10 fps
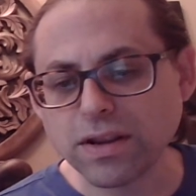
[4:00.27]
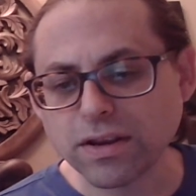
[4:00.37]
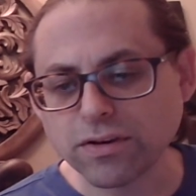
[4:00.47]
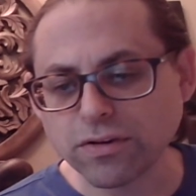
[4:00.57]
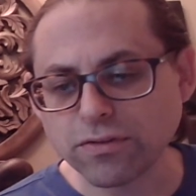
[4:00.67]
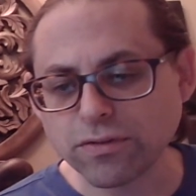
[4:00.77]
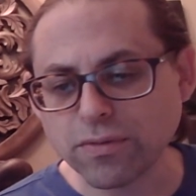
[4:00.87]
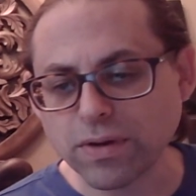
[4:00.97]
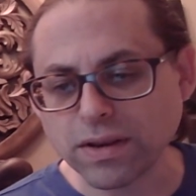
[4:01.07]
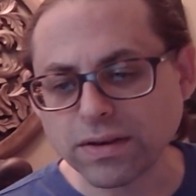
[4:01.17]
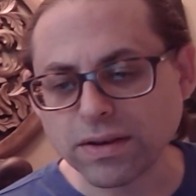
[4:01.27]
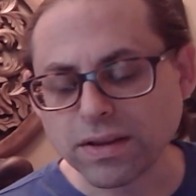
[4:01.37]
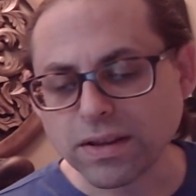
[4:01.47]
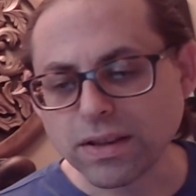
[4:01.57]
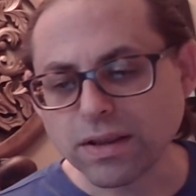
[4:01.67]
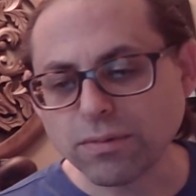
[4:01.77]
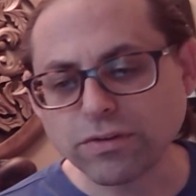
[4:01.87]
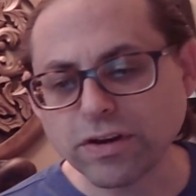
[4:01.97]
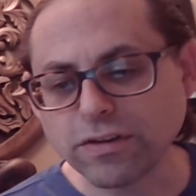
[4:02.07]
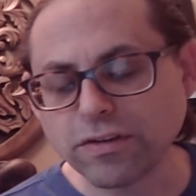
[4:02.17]
it turns green. It will
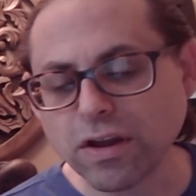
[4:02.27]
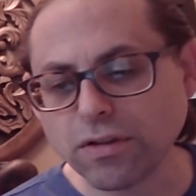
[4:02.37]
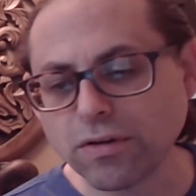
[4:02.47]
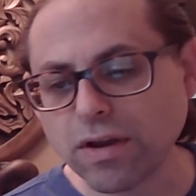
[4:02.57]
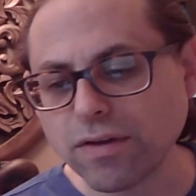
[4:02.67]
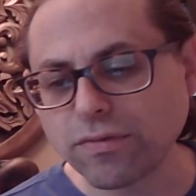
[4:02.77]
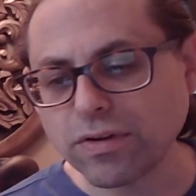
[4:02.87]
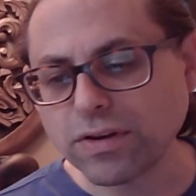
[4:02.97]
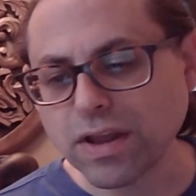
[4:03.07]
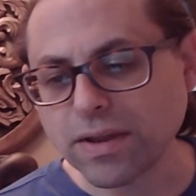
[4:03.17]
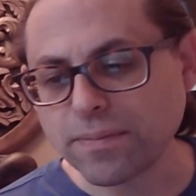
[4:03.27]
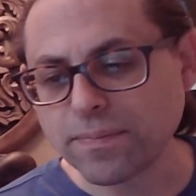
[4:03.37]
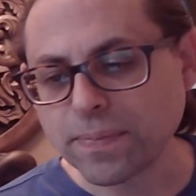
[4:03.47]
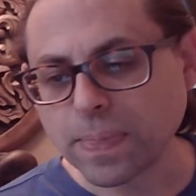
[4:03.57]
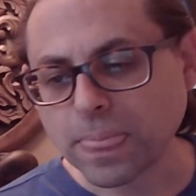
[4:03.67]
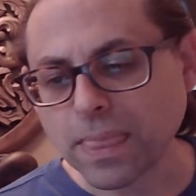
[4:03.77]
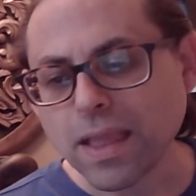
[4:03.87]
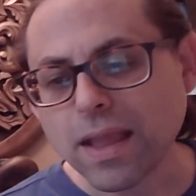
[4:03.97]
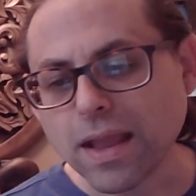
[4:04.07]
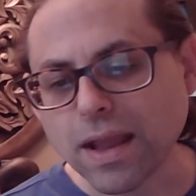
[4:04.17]
change color every time.
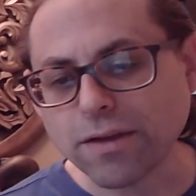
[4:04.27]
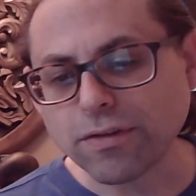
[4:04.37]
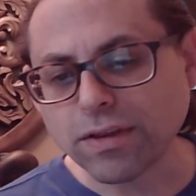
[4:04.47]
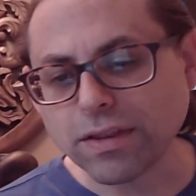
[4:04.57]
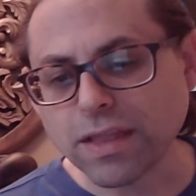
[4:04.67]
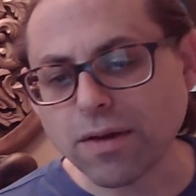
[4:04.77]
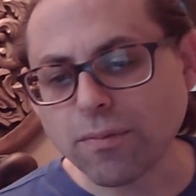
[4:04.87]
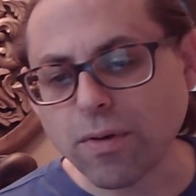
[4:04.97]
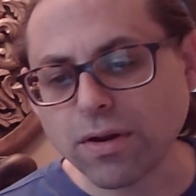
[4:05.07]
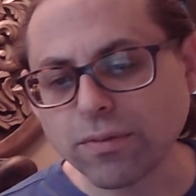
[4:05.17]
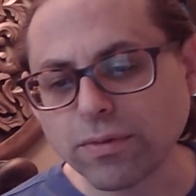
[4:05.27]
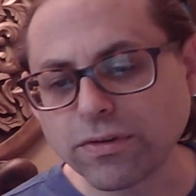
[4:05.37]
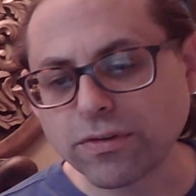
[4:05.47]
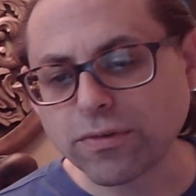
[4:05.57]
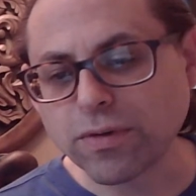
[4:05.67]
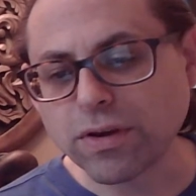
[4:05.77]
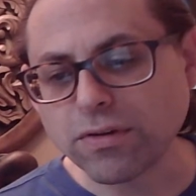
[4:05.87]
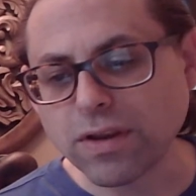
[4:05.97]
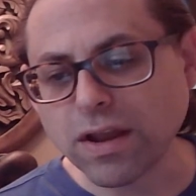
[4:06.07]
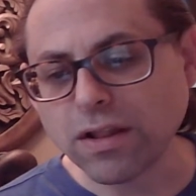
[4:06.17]
Actually, that water which is green or
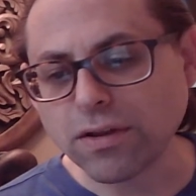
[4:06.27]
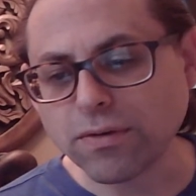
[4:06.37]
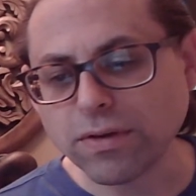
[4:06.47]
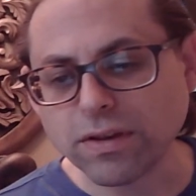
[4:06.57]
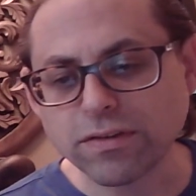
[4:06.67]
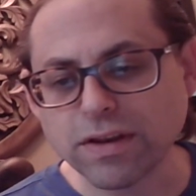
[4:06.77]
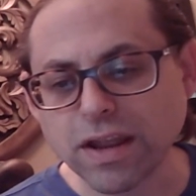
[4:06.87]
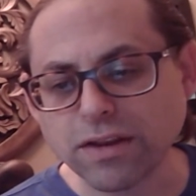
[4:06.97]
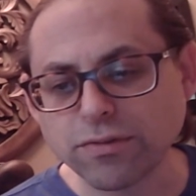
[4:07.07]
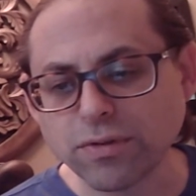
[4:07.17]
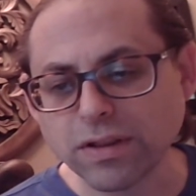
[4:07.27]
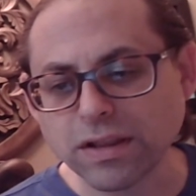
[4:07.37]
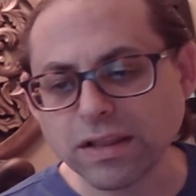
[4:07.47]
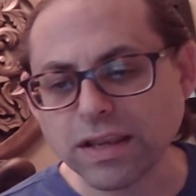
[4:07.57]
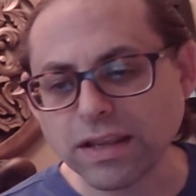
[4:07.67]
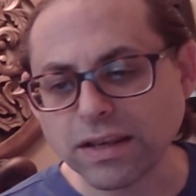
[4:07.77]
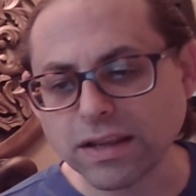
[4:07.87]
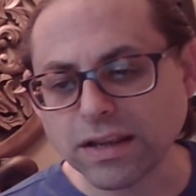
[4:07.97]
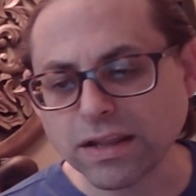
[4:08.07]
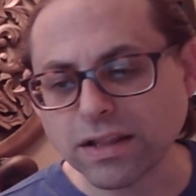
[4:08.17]
yellow is naturally clean
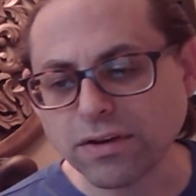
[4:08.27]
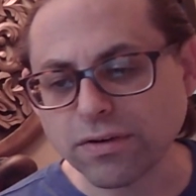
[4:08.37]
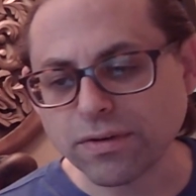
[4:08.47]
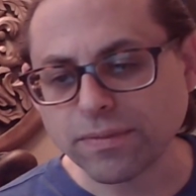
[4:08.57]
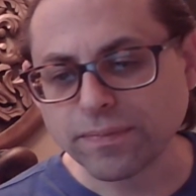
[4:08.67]
and clear.